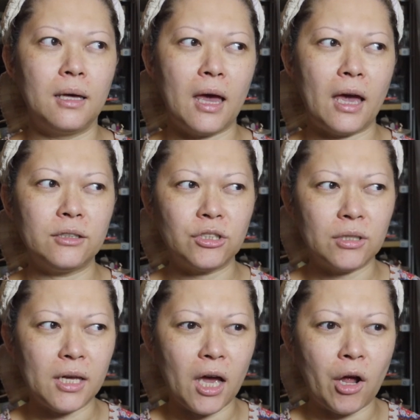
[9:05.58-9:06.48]

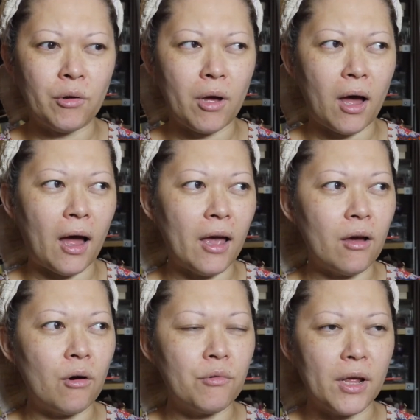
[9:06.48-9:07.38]
Actually, I
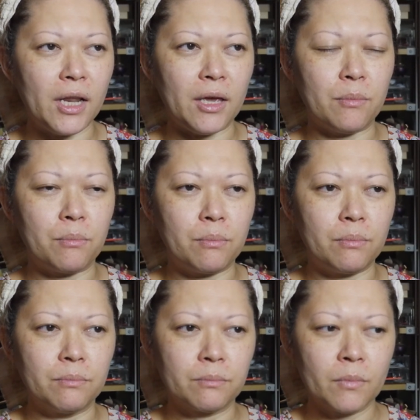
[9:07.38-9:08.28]
already
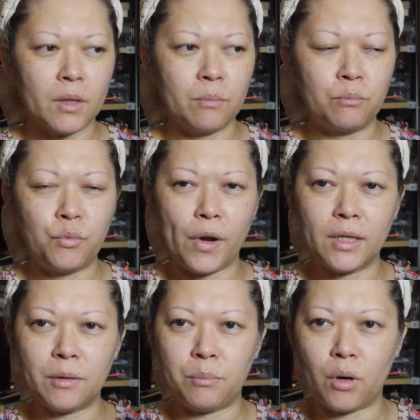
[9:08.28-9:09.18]

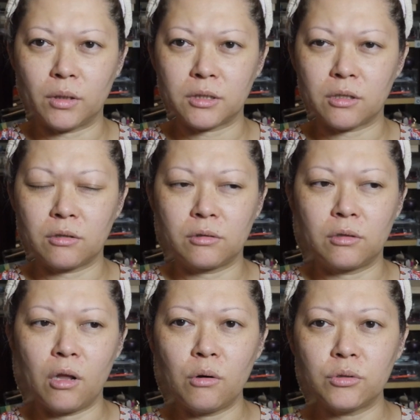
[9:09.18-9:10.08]
bring the pot
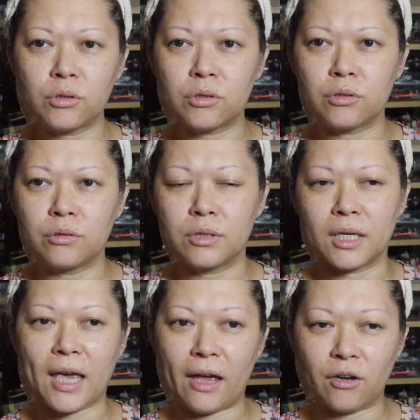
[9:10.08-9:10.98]
close to the
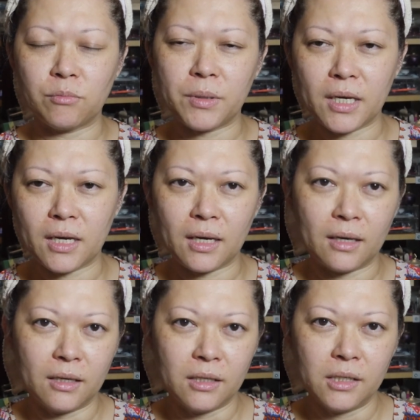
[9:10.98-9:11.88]
canopy
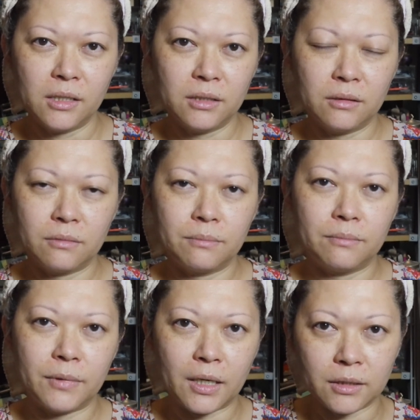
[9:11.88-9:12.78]

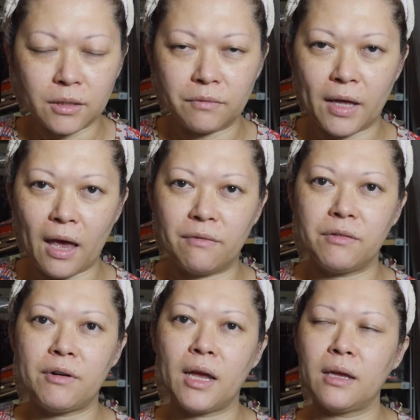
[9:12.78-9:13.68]
because of the
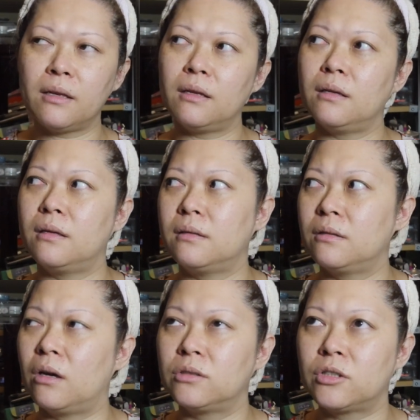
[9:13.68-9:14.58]
heavy rain,
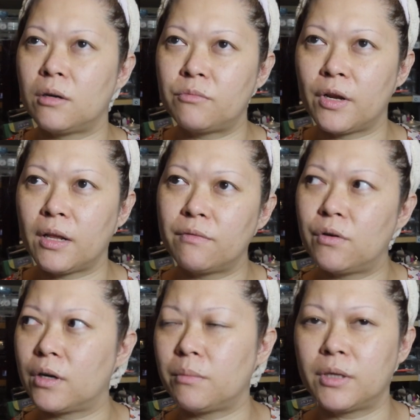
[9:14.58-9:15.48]
non-stop raining
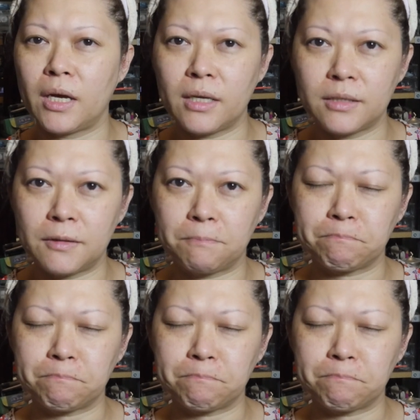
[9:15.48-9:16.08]
for a couple days.